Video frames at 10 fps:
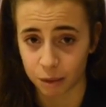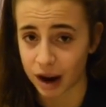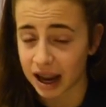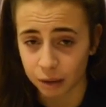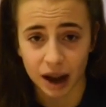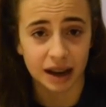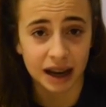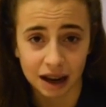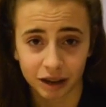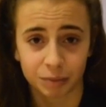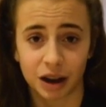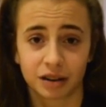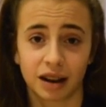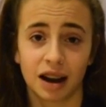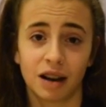or anywhere near as much
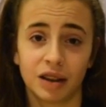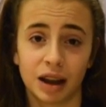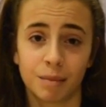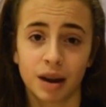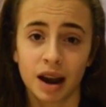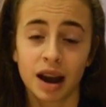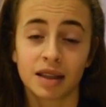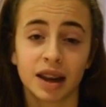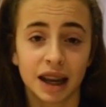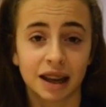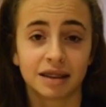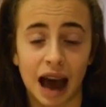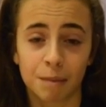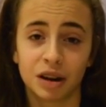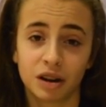as I love him, then his
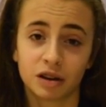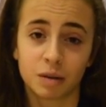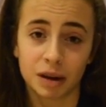happiness should be